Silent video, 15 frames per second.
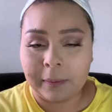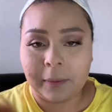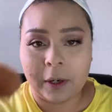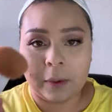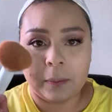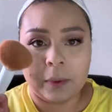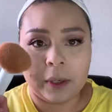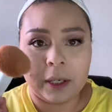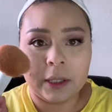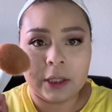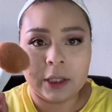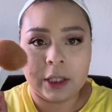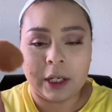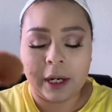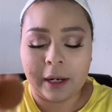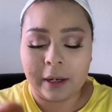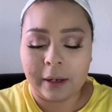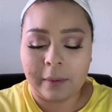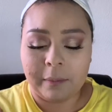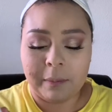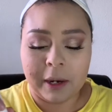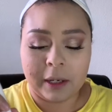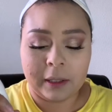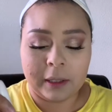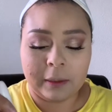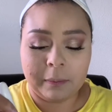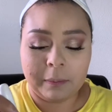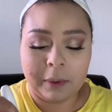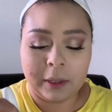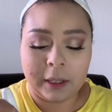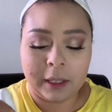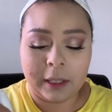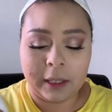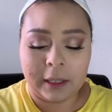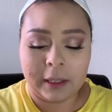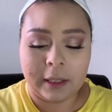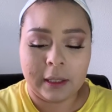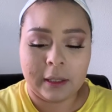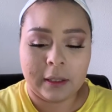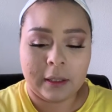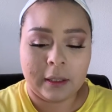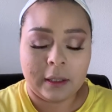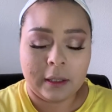our brush and barely put it in there,